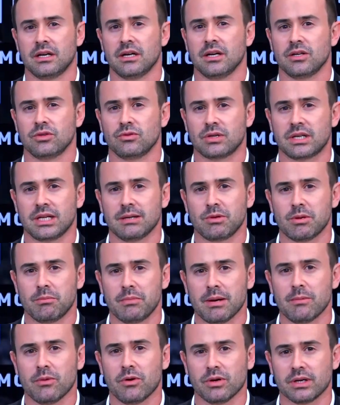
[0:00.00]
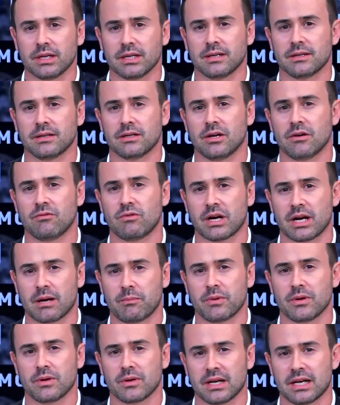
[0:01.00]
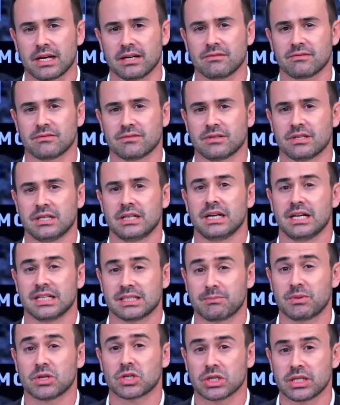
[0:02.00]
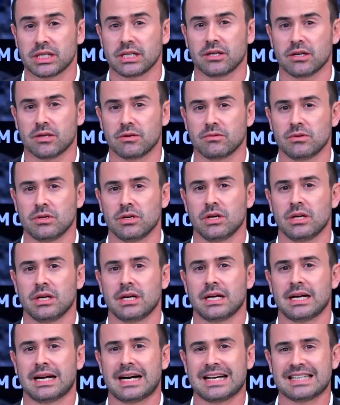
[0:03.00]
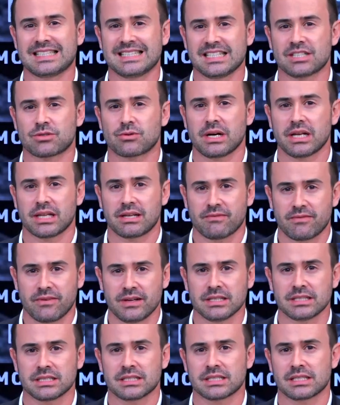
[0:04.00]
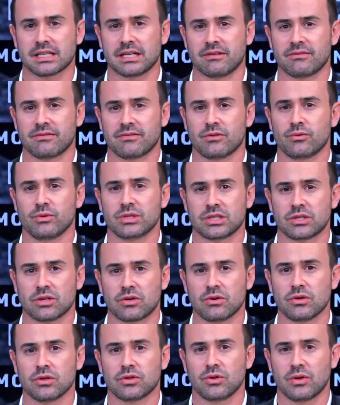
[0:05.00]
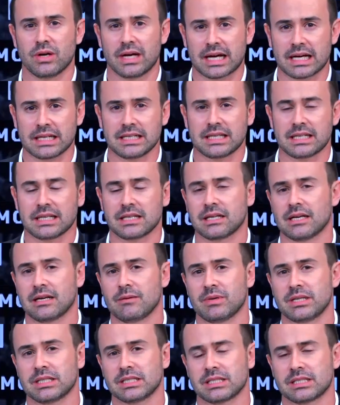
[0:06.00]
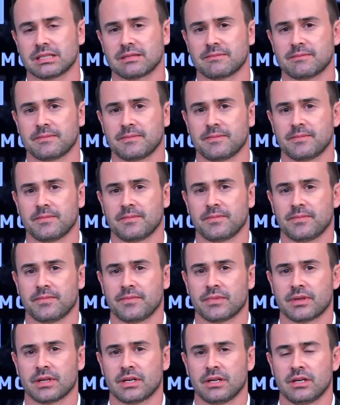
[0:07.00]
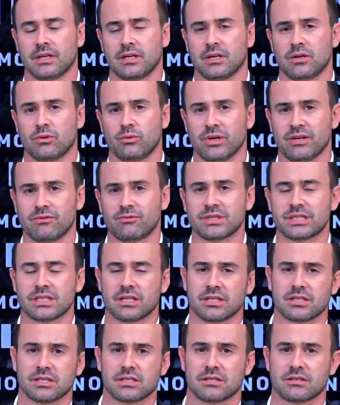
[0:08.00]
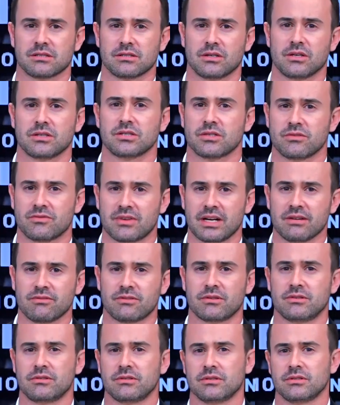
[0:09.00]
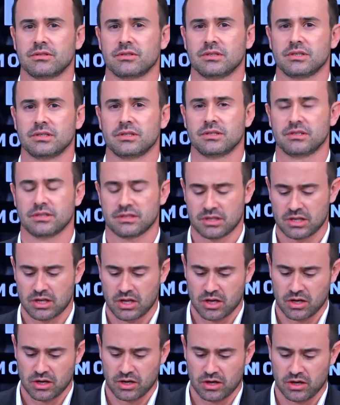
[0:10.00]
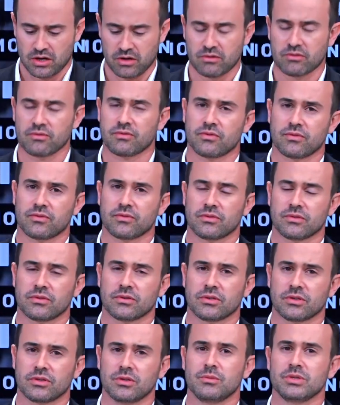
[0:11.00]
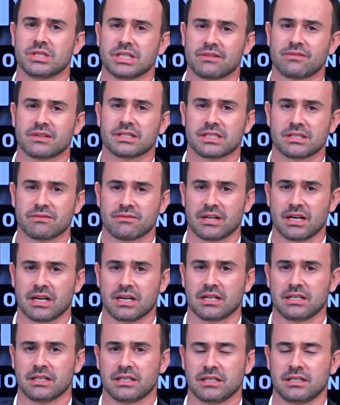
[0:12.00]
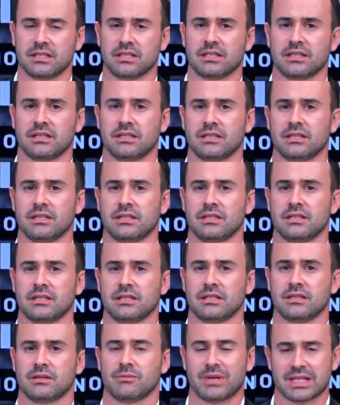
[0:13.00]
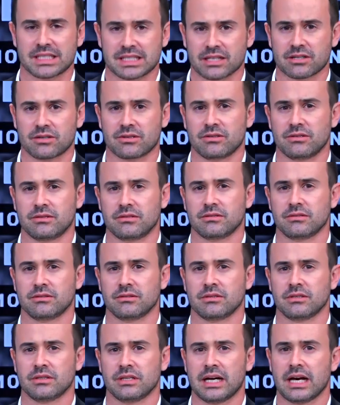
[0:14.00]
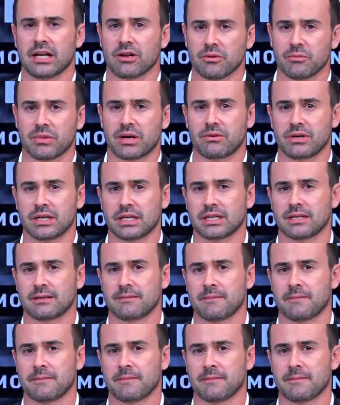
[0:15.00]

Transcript: to keep the memory of what happened alive, especially now, as Israel defends itself with the goal to eradicate Hamas. We have with us a survivor of the music festival Massacre, Alon Marek.